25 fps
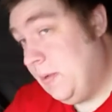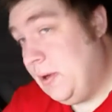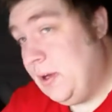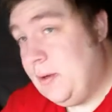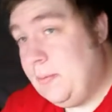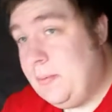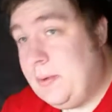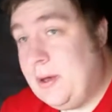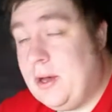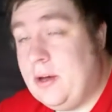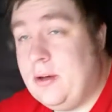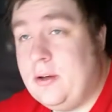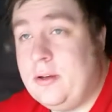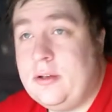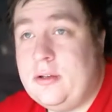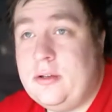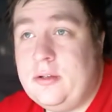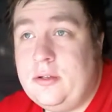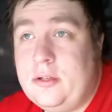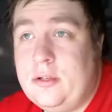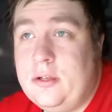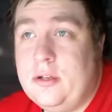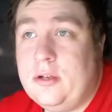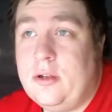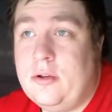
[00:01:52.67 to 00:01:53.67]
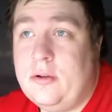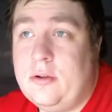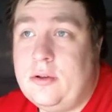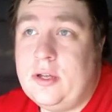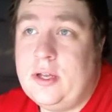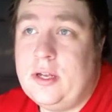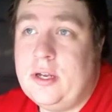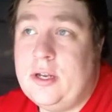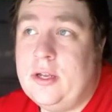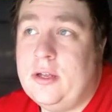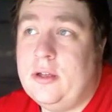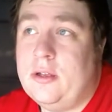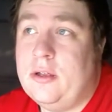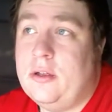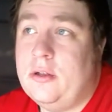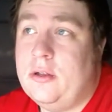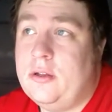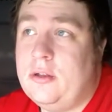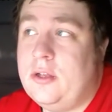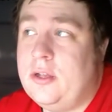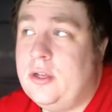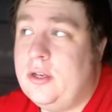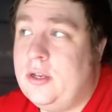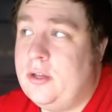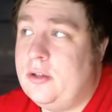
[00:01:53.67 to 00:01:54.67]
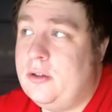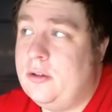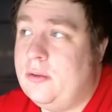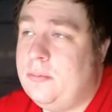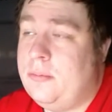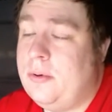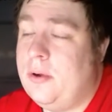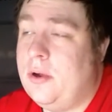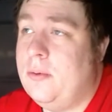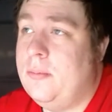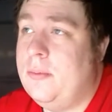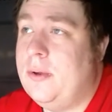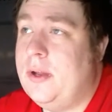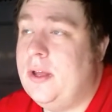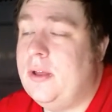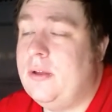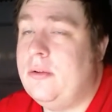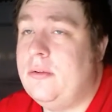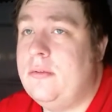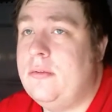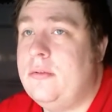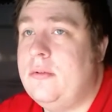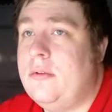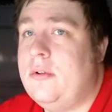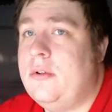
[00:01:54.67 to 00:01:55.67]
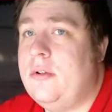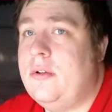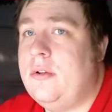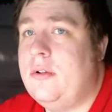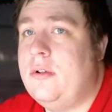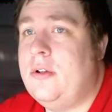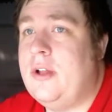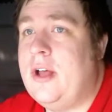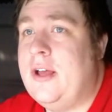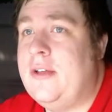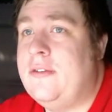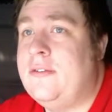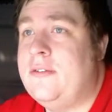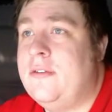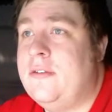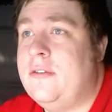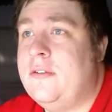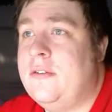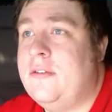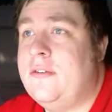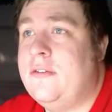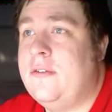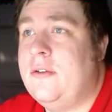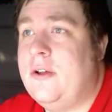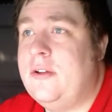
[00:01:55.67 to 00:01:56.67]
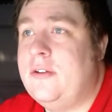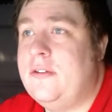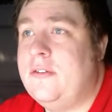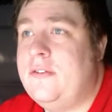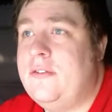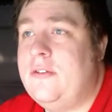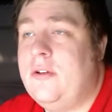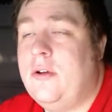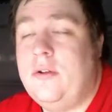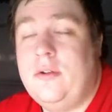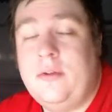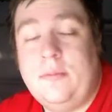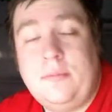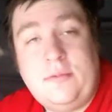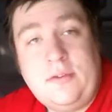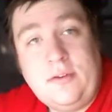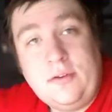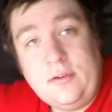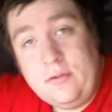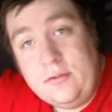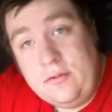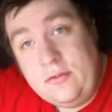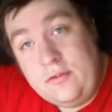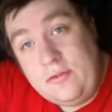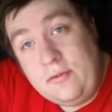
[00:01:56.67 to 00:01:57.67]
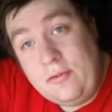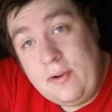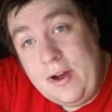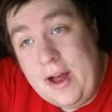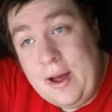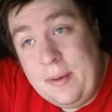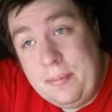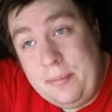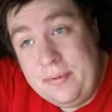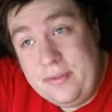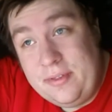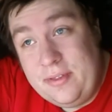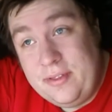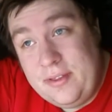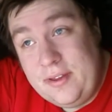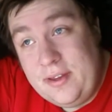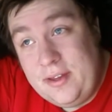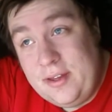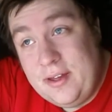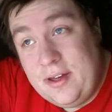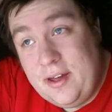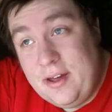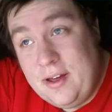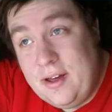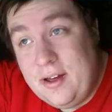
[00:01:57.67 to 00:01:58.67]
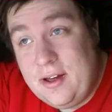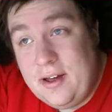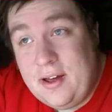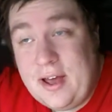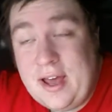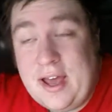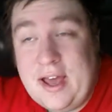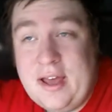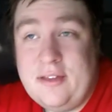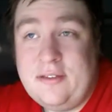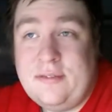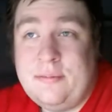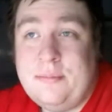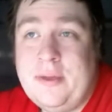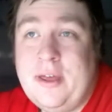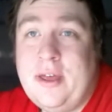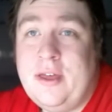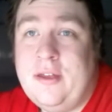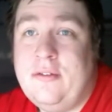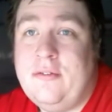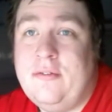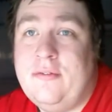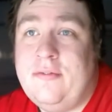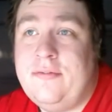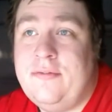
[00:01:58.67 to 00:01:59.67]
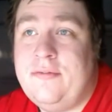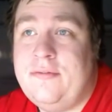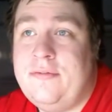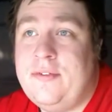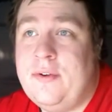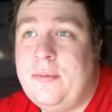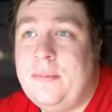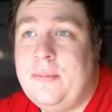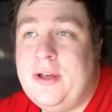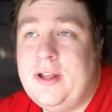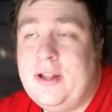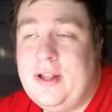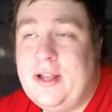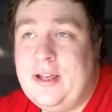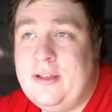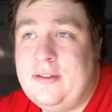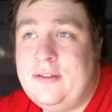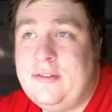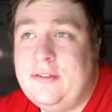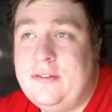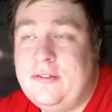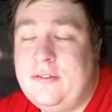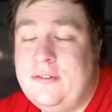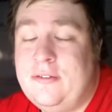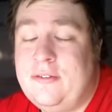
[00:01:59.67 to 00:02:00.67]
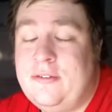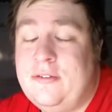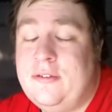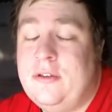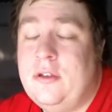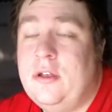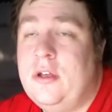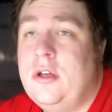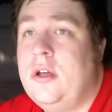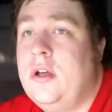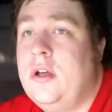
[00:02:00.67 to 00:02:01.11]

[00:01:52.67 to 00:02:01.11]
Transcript: me about getting the permanent license, so I just told him to drop the hazmat from my license.